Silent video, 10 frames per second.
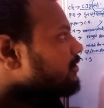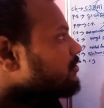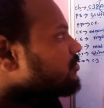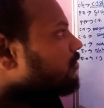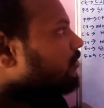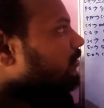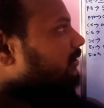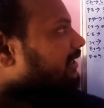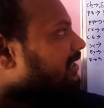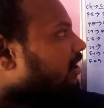so
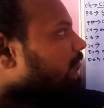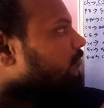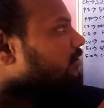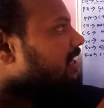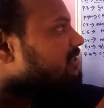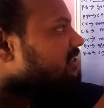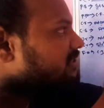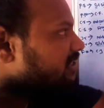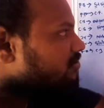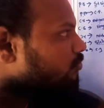the hot flue gases
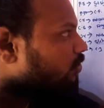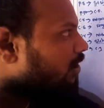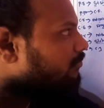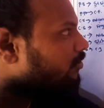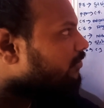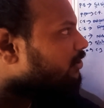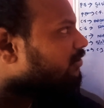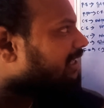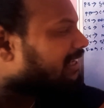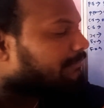is do not moving to
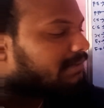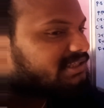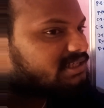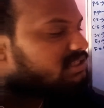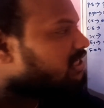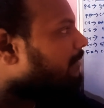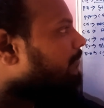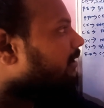the combustion chamber.